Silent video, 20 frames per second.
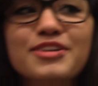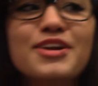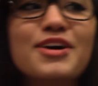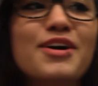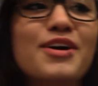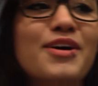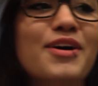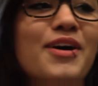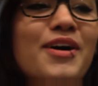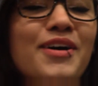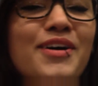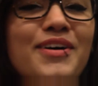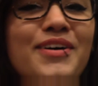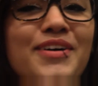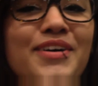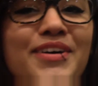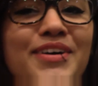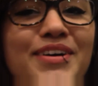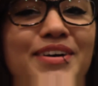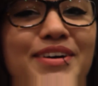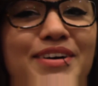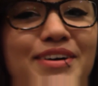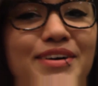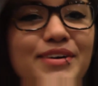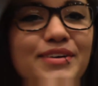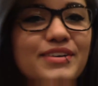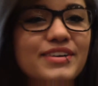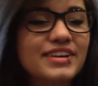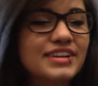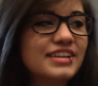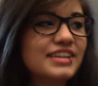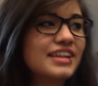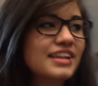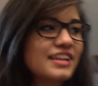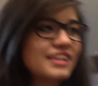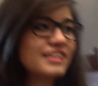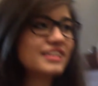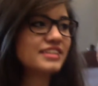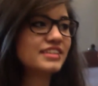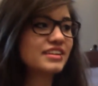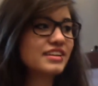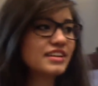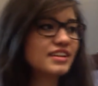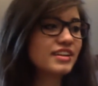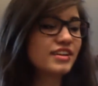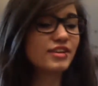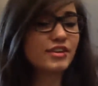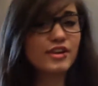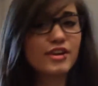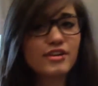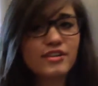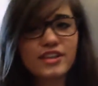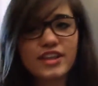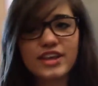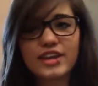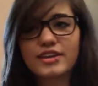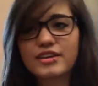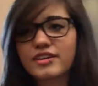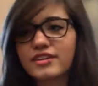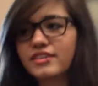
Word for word: No! You know, like,